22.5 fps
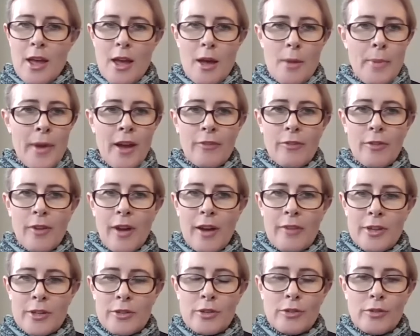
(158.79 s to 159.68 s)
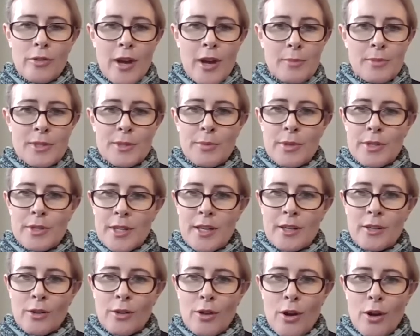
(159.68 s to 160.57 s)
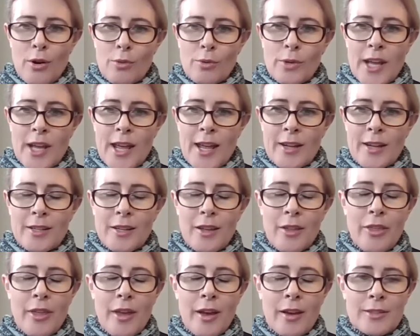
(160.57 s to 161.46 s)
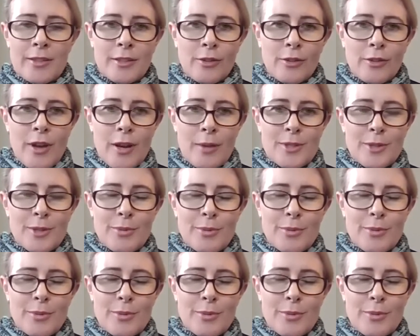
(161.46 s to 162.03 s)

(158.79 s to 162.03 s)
about 500 grams per tonne gold and 1,000 grams